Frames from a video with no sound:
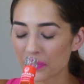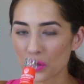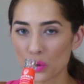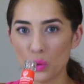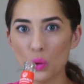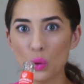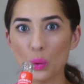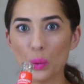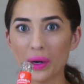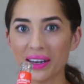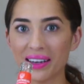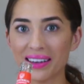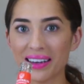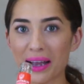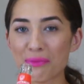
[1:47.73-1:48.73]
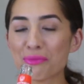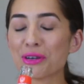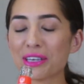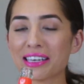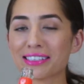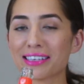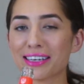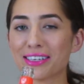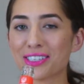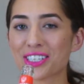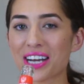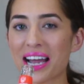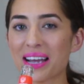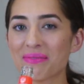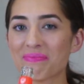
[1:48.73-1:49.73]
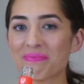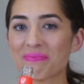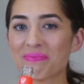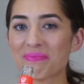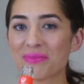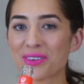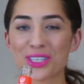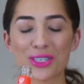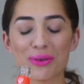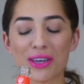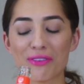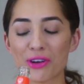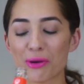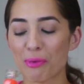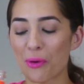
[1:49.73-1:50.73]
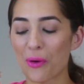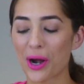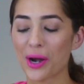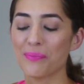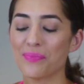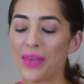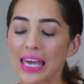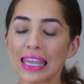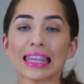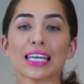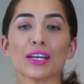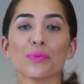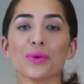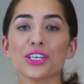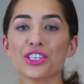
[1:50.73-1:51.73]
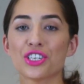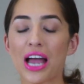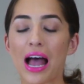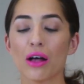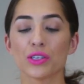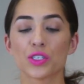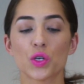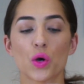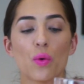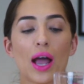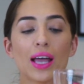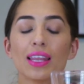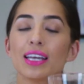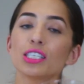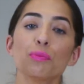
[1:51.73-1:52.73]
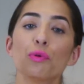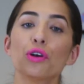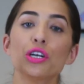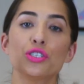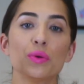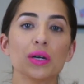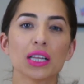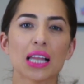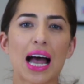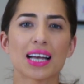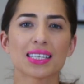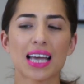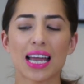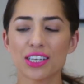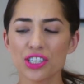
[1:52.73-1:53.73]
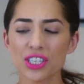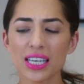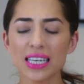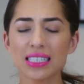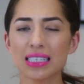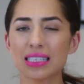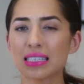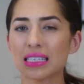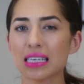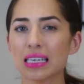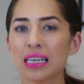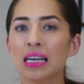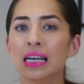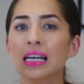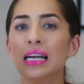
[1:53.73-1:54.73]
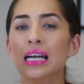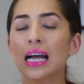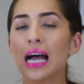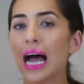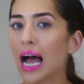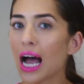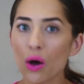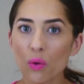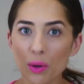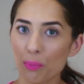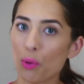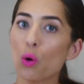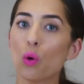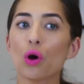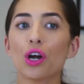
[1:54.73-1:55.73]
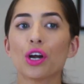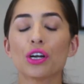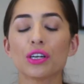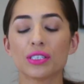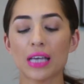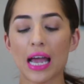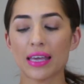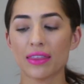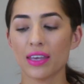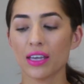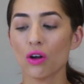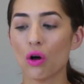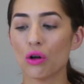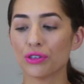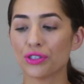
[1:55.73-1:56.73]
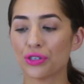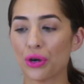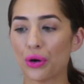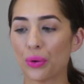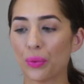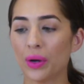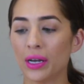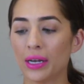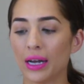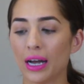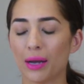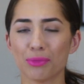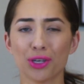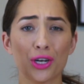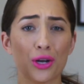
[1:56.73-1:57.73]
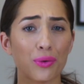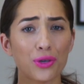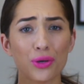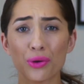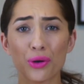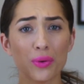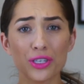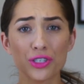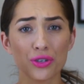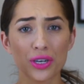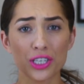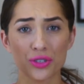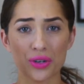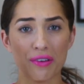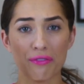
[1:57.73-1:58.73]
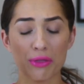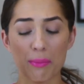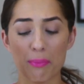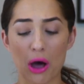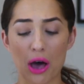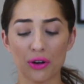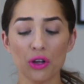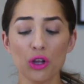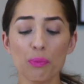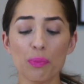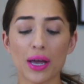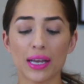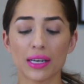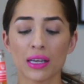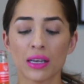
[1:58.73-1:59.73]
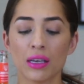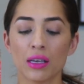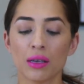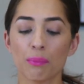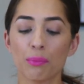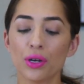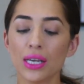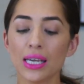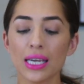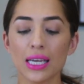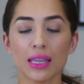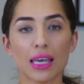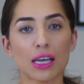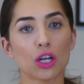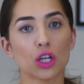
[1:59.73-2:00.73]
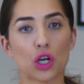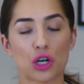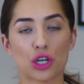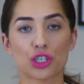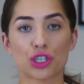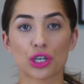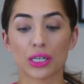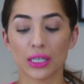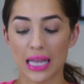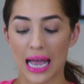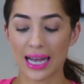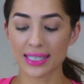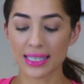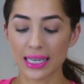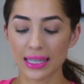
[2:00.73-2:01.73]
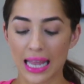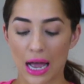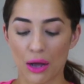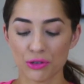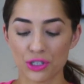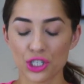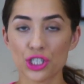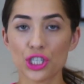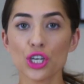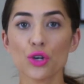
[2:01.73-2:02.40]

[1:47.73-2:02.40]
Ooh, I'm really excited to try. Should we give it a pour? I think we shall. So I like to pour it into a glass. I just like to see how it pours. I think also, you can always drink straight from the bottle, but putting it in like a larger glass allows just the